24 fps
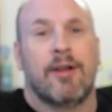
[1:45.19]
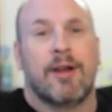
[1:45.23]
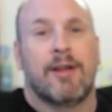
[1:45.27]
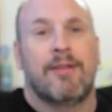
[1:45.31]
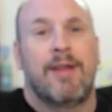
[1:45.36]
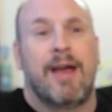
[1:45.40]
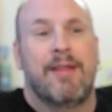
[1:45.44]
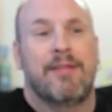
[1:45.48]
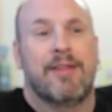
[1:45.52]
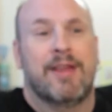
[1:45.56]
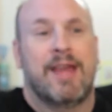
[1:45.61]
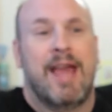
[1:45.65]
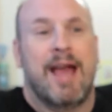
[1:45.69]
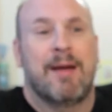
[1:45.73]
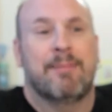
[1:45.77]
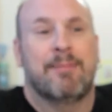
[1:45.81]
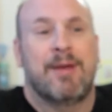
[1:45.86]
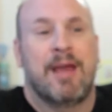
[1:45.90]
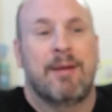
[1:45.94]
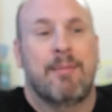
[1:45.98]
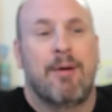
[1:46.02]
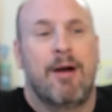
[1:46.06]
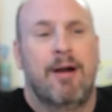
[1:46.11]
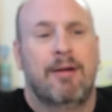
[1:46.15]
look at that. The
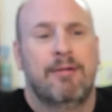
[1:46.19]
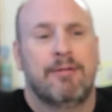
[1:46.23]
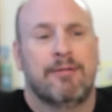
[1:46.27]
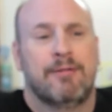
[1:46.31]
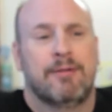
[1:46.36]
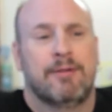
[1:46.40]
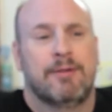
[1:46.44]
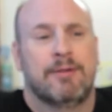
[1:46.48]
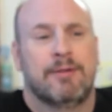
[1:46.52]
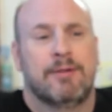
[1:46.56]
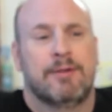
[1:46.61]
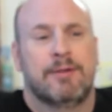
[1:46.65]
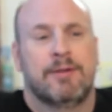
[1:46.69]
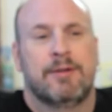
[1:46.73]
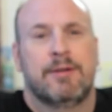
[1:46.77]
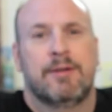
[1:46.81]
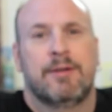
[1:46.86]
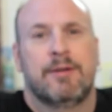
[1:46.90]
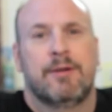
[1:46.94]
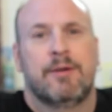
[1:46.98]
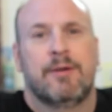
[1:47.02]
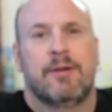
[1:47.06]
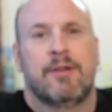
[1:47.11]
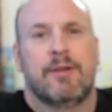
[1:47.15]
cap came off.
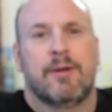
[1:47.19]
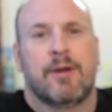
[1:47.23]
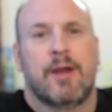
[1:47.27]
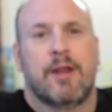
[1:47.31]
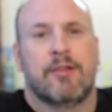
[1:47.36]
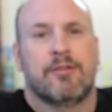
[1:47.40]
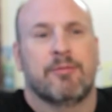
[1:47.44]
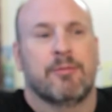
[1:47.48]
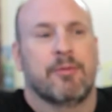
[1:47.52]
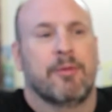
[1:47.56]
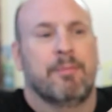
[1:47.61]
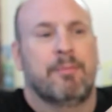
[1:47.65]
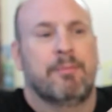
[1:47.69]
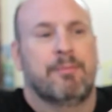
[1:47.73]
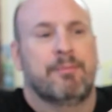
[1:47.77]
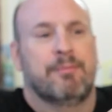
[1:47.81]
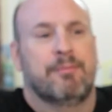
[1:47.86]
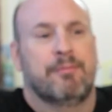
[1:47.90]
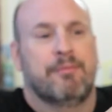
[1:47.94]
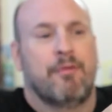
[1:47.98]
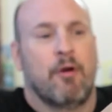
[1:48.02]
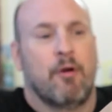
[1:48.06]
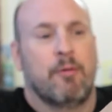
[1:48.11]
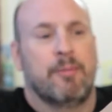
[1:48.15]
I got some
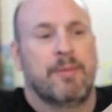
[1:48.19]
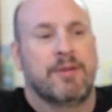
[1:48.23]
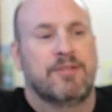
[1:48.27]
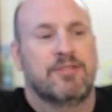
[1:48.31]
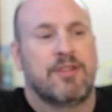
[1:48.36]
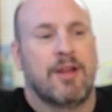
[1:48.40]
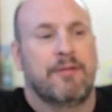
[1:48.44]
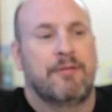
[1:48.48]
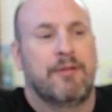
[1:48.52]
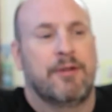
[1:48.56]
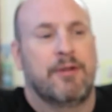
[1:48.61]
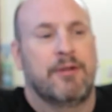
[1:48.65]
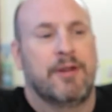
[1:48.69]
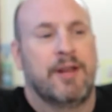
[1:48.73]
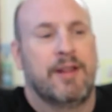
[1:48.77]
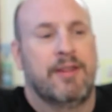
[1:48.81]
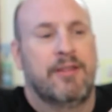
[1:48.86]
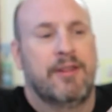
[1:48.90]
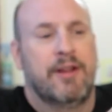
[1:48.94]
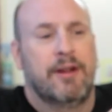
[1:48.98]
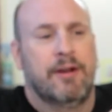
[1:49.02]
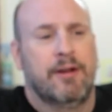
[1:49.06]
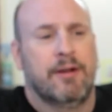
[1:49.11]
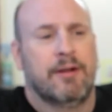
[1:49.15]
foamy stuff
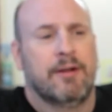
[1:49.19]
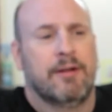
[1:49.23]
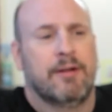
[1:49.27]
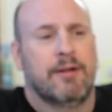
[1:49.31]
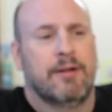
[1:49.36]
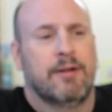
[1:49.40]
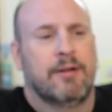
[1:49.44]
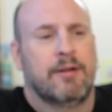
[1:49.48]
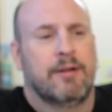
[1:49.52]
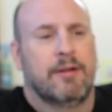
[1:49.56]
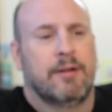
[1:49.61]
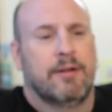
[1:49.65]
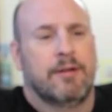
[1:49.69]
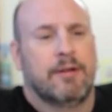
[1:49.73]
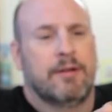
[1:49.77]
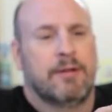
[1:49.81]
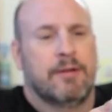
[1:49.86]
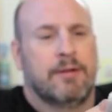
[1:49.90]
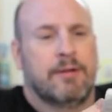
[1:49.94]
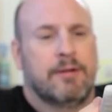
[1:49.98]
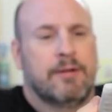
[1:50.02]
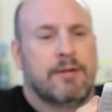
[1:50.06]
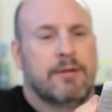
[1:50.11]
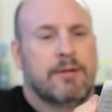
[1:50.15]
underneath here.
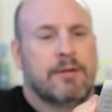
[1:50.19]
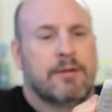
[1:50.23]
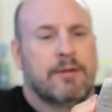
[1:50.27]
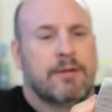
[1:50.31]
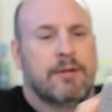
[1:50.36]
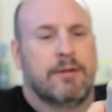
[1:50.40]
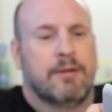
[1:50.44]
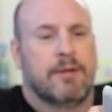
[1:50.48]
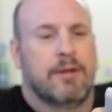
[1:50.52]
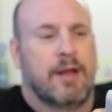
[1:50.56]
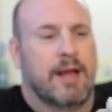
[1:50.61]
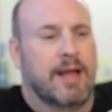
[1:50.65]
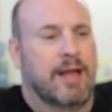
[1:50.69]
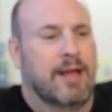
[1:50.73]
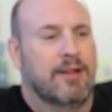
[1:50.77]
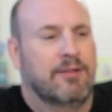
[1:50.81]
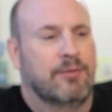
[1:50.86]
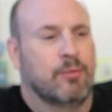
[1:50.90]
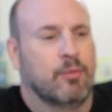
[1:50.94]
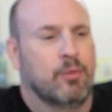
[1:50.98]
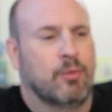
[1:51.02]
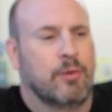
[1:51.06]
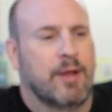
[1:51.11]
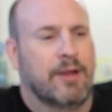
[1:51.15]
I
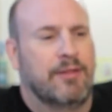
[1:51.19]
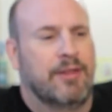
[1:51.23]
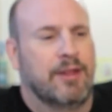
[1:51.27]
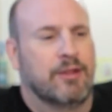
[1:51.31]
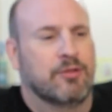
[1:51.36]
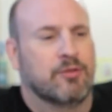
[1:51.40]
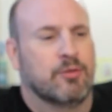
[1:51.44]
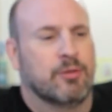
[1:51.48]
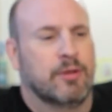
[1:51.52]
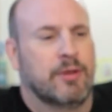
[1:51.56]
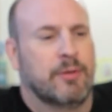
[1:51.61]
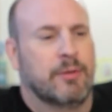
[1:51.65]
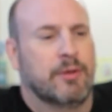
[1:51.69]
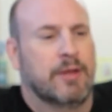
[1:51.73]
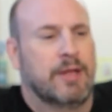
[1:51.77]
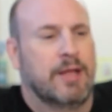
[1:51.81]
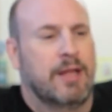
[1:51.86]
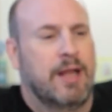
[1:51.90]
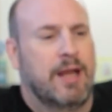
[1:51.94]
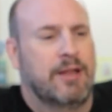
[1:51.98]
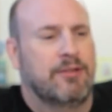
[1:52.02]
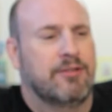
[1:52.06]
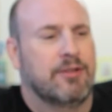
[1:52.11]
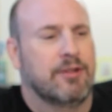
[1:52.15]
guess, ooh, that thing's really,
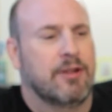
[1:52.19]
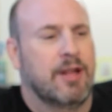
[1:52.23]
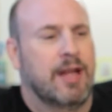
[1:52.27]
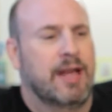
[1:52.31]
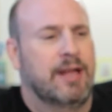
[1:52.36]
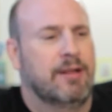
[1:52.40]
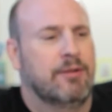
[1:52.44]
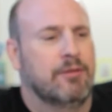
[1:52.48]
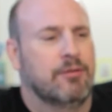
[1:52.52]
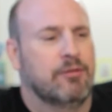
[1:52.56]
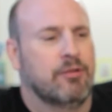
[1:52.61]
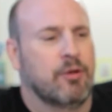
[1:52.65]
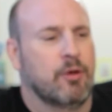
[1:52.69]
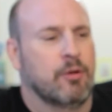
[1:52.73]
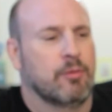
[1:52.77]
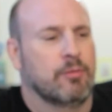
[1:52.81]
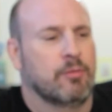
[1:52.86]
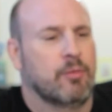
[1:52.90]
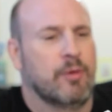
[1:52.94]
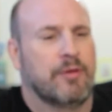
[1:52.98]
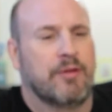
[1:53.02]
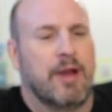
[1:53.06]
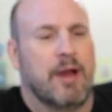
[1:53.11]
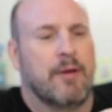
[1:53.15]
really nice and light.
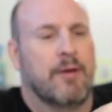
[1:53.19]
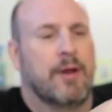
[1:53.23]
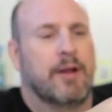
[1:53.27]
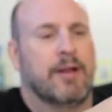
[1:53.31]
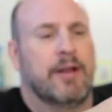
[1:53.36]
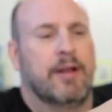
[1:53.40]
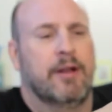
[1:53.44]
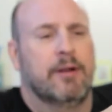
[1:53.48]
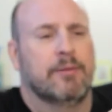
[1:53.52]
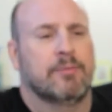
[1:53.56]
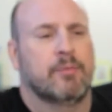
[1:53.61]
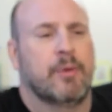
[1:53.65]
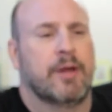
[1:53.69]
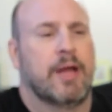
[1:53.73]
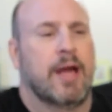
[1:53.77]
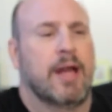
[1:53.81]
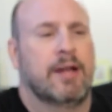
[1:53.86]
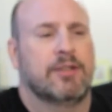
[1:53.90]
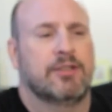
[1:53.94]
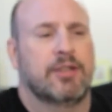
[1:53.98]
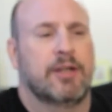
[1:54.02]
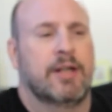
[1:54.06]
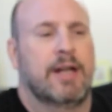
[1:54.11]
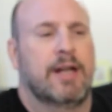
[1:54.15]
So we've got right here, we
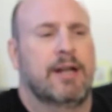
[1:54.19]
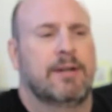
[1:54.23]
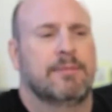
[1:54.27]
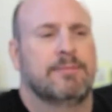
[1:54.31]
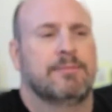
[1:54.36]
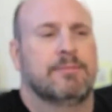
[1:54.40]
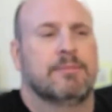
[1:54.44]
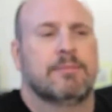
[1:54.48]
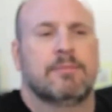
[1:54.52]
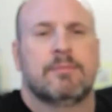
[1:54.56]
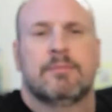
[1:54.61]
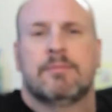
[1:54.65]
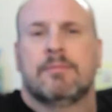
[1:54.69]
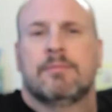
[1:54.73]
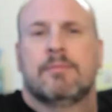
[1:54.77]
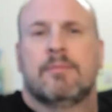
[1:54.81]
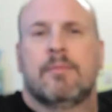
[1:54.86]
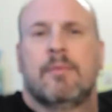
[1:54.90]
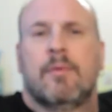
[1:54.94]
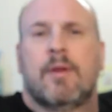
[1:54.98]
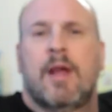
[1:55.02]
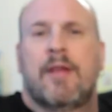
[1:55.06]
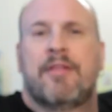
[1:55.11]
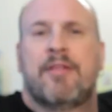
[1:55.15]
got it, check it out.
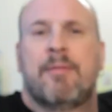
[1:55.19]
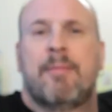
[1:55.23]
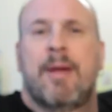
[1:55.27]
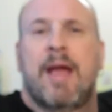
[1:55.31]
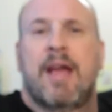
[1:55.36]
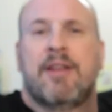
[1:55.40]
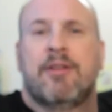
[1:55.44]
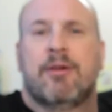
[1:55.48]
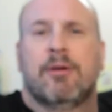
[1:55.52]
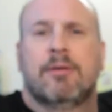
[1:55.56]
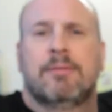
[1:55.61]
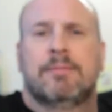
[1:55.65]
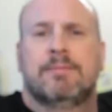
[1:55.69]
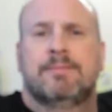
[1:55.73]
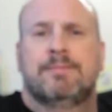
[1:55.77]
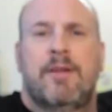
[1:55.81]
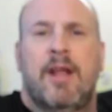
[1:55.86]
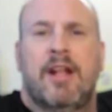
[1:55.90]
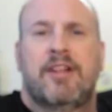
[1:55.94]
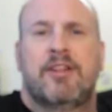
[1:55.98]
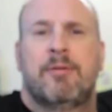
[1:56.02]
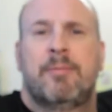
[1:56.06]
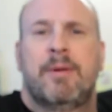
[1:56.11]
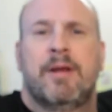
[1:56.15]
Got the manual,
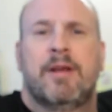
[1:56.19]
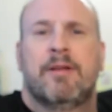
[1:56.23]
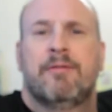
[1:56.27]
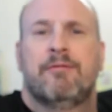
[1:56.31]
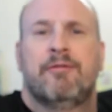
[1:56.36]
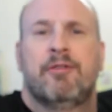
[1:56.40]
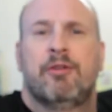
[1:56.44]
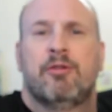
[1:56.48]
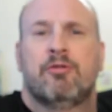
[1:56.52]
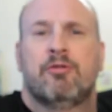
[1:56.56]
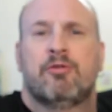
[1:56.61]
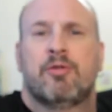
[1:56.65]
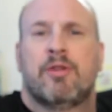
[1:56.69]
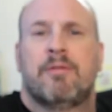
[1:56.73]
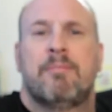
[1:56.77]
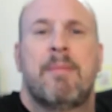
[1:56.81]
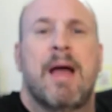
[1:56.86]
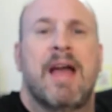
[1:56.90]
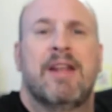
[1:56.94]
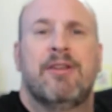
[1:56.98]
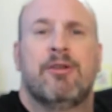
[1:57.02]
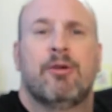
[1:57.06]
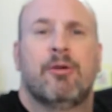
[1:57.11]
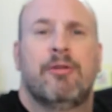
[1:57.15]
not to be confused with
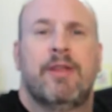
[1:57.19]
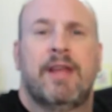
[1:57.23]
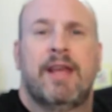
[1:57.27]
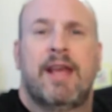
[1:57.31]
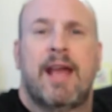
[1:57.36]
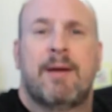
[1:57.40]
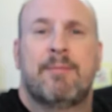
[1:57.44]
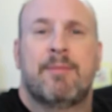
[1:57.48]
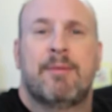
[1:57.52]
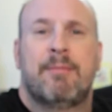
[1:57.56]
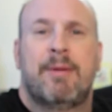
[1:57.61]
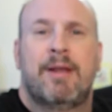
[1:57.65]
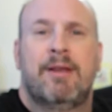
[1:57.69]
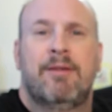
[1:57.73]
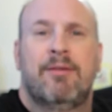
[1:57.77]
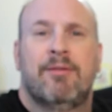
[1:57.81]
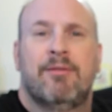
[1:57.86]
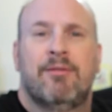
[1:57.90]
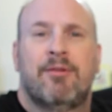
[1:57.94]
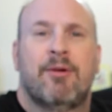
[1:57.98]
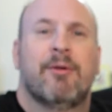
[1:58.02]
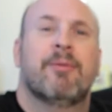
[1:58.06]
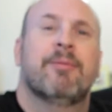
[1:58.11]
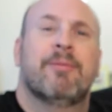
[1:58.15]
Manuel the cameraman.
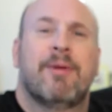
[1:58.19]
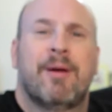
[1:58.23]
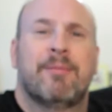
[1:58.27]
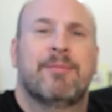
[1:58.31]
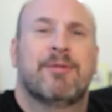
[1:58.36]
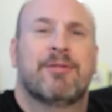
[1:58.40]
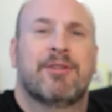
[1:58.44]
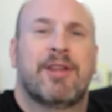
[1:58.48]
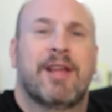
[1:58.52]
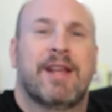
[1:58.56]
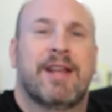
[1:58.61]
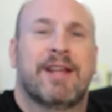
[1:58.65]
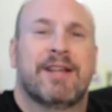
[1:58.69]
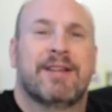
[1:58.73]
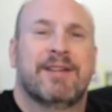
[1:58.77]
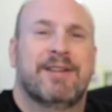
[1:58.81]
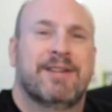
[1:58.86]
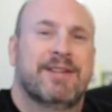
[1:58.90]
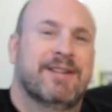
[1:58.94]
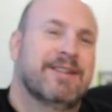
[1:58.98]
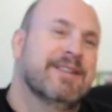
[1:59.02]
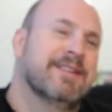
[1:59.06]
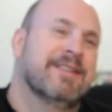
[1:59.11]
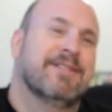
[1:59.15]
No, I'm just kidding.
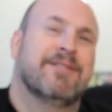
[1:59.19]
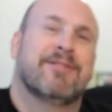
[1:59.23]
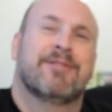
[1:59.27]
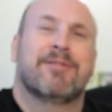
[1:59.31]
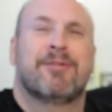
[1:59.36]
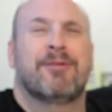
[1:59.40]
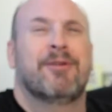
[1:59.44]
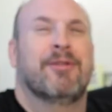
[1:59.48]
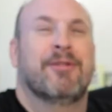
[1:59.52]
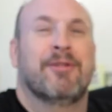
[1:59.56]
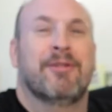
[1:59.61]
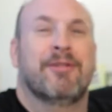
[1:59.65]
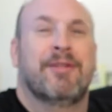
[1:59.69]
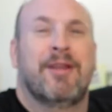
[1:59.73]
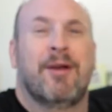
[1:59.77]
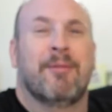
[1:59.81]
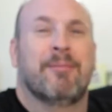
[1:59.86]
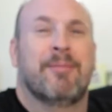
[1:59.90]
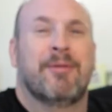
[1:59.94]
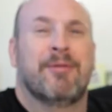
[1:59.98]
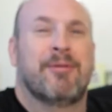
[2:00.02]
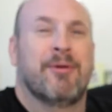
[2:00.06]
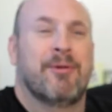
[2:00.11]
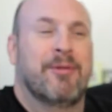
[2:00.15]
Just couldn't
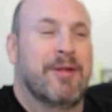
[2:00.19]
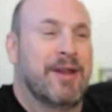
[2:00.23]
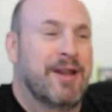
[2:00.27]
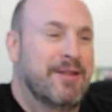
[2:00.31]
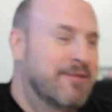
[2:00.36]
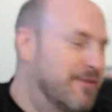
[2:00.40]
help but throw that